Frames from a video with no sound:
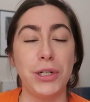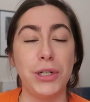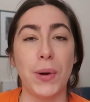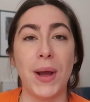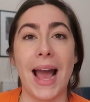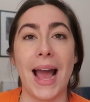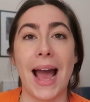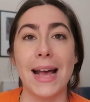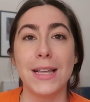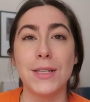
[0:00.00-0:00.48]

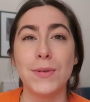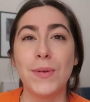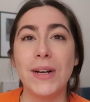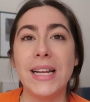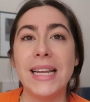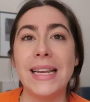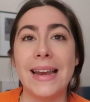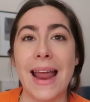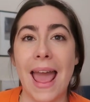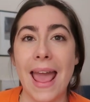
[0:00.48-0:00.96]
Choi has
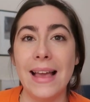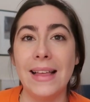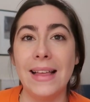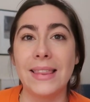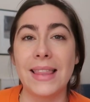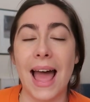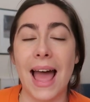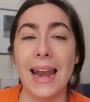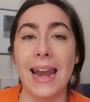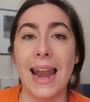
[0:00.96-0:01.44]
really
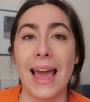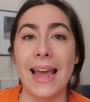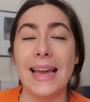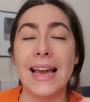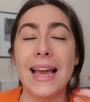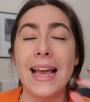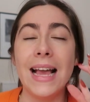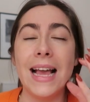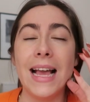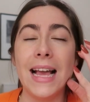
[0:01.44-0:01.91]
nailed that,
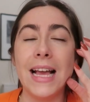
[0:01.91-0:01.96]
like,